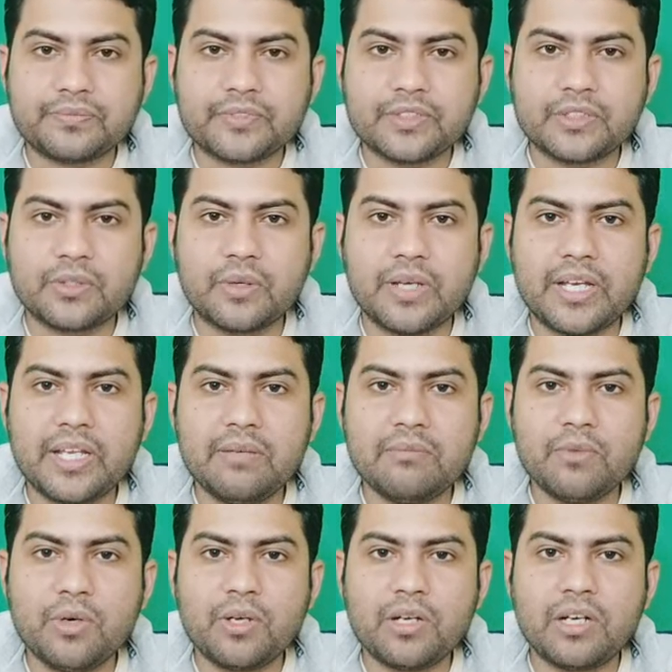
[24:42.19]
So any
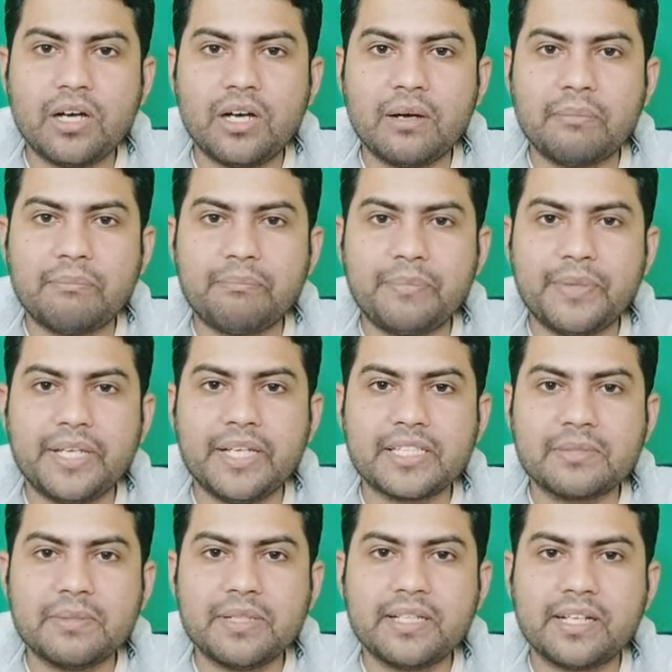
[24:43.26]
more PSP